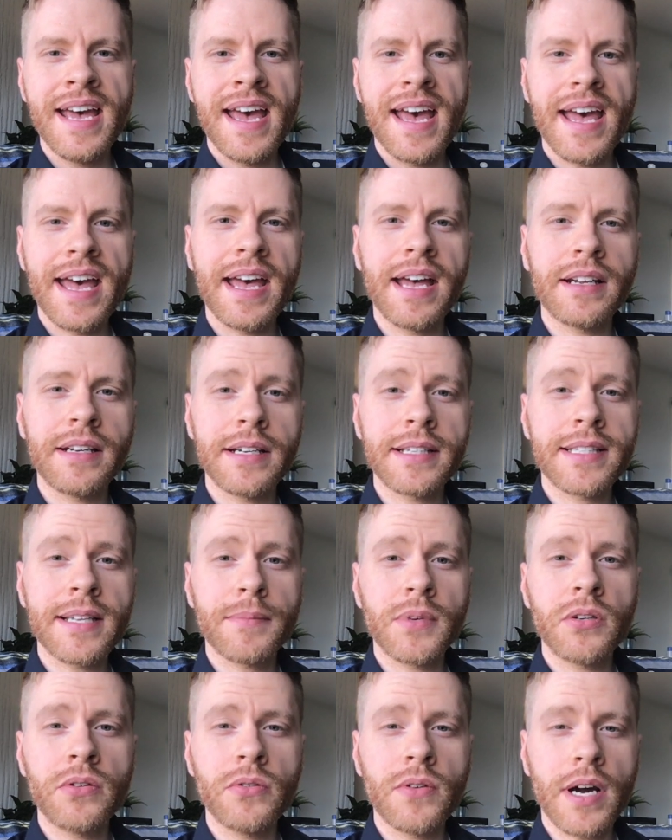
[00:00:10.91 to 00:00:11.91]
and as
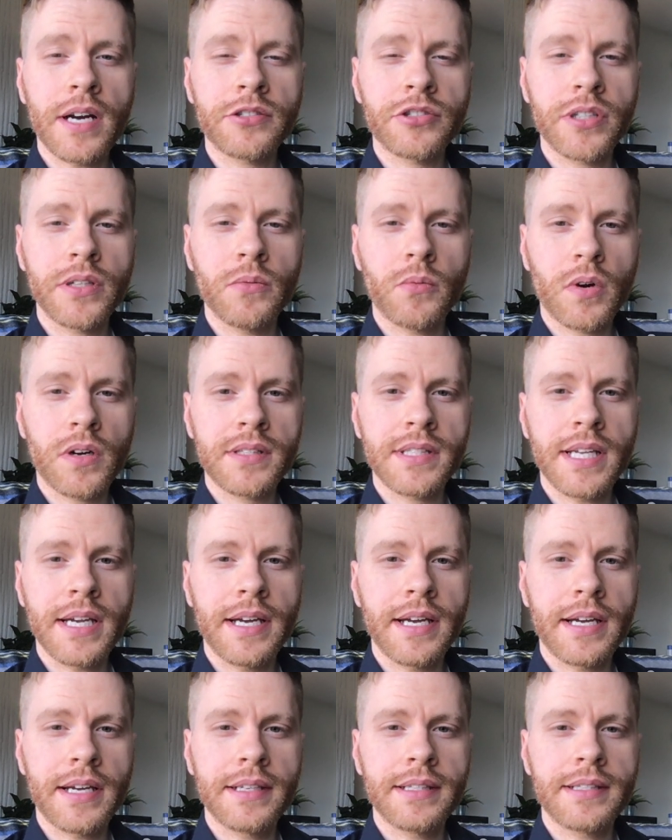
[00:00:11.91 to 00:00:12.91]
someone who actually works
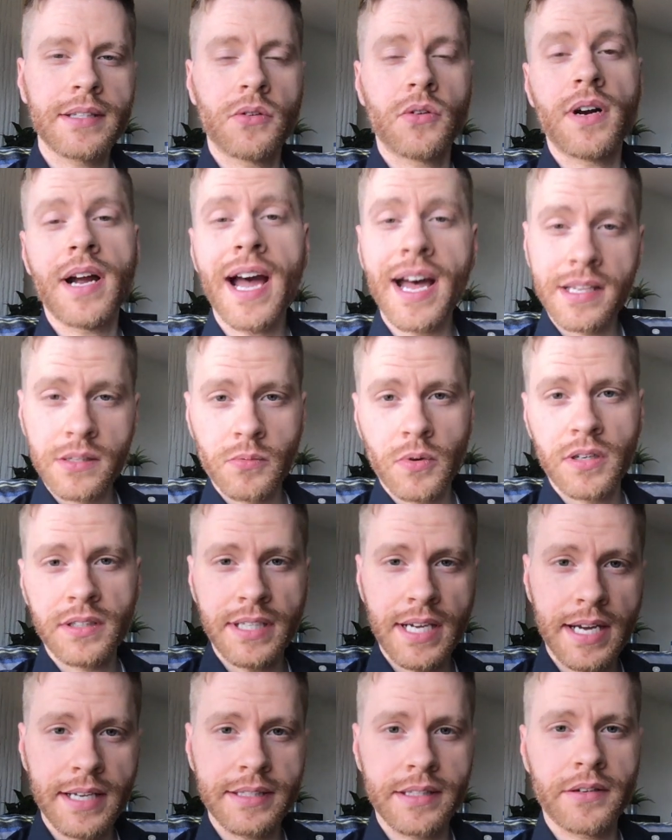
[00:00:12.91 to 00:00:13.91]
as, or has worked
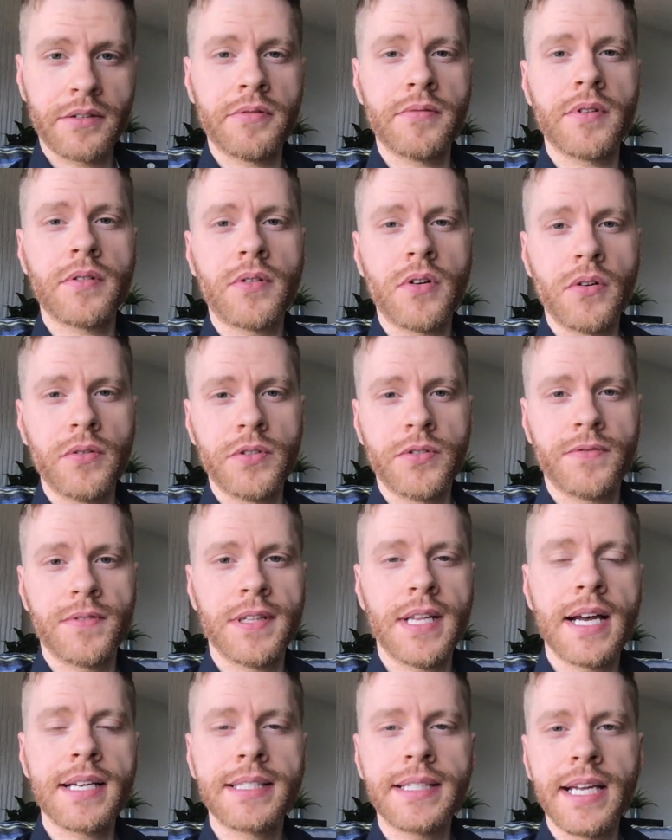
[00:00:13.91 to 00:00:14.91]
as, a career coach for the
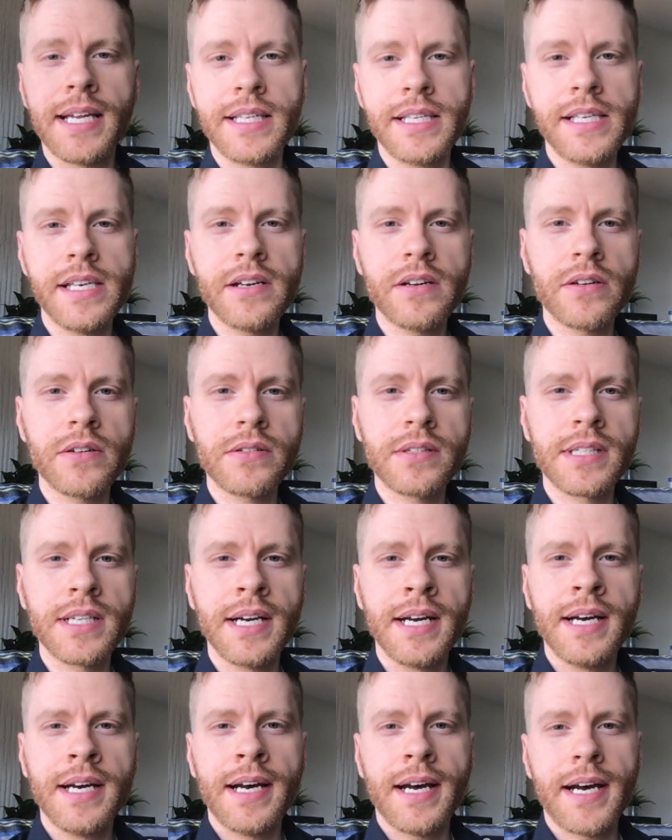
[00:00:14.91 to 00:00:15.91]
last 10 years,
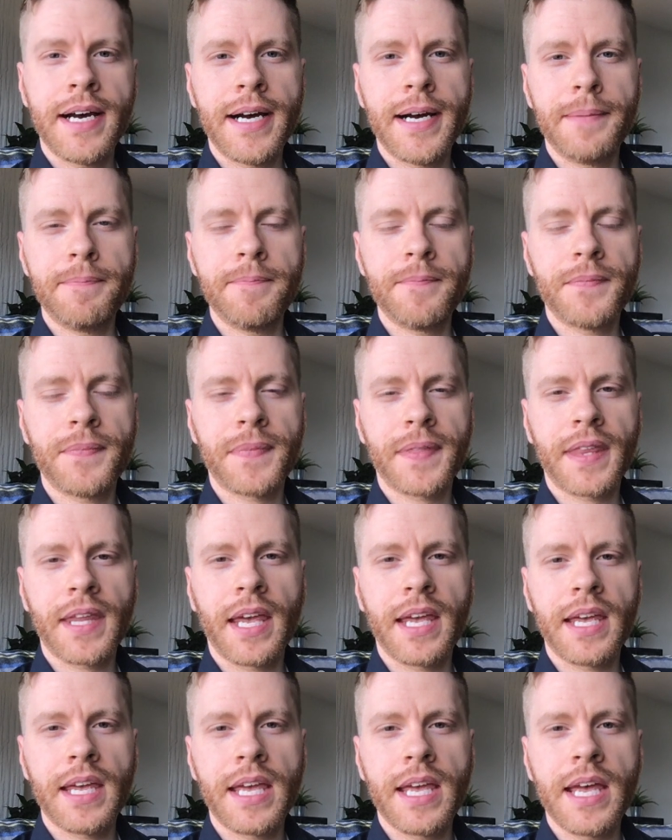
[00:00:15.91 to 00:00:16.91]

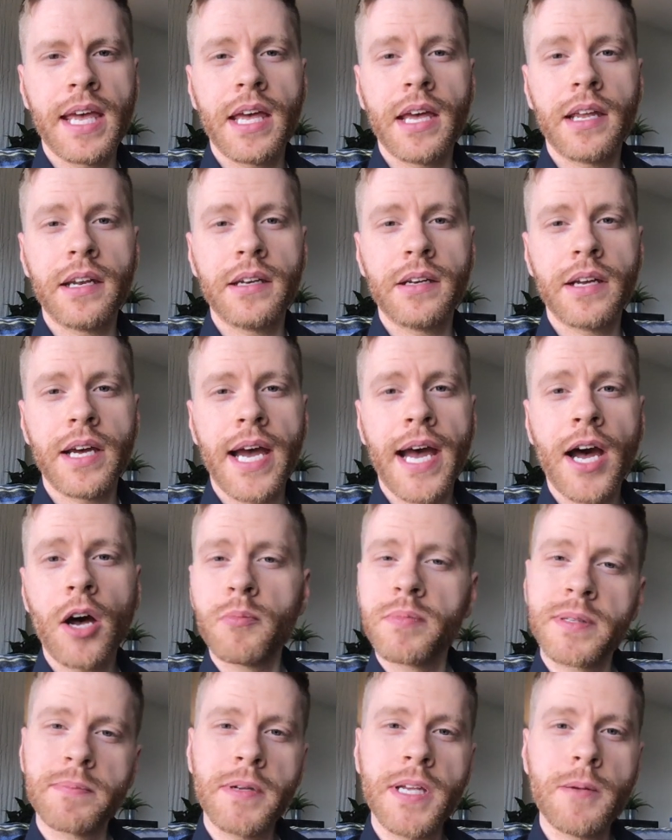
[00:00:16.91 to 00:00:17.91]
and
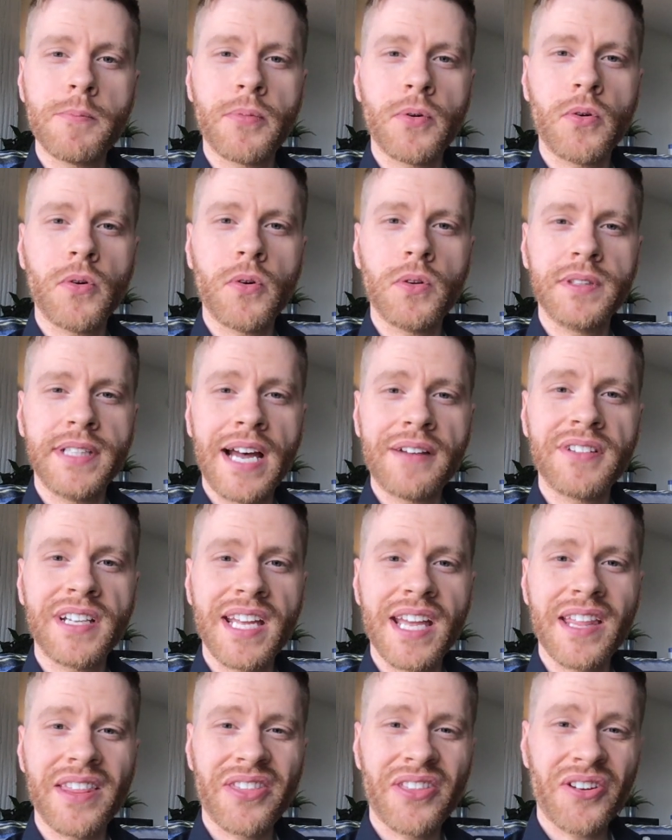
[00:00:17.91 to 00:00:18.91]
helps people
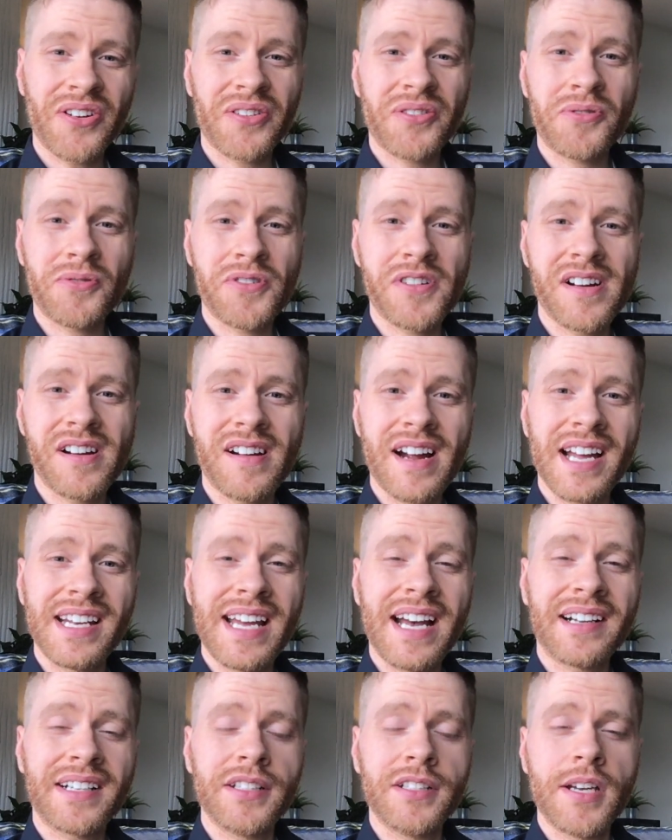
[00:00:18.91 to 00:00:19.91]
navigate their career and
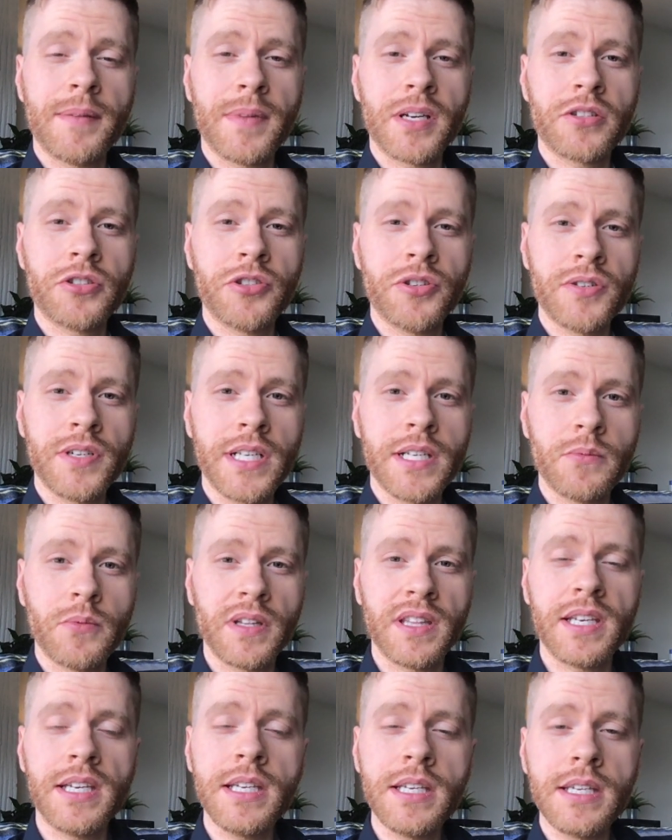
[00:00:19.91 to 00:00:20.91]
academic journey with
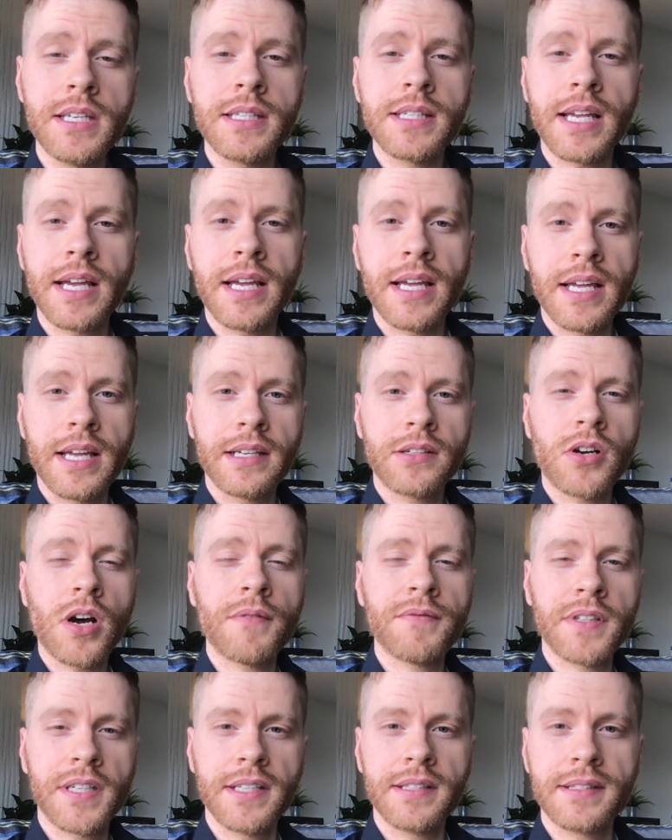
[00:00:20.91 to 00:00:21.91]
ease and
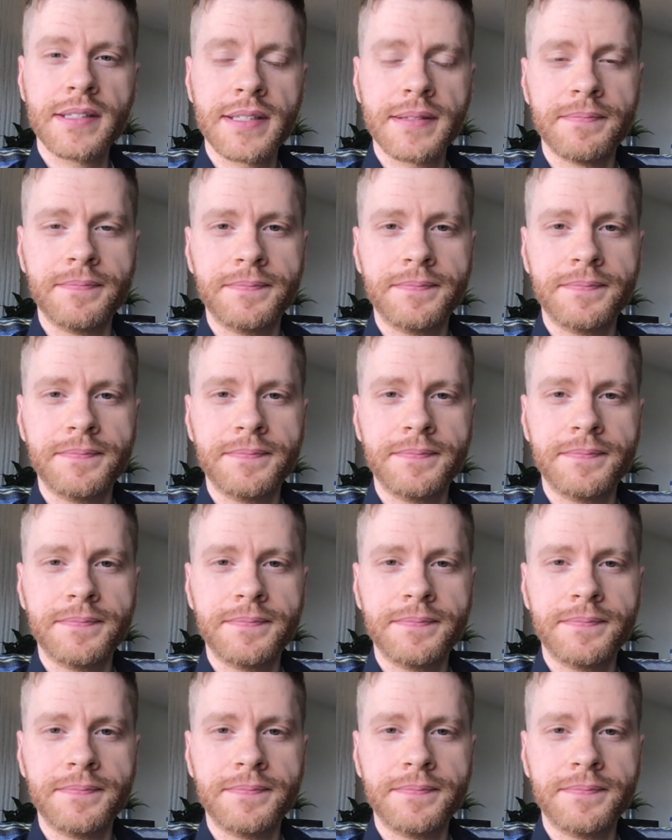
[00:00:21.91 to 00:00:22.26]
confidence.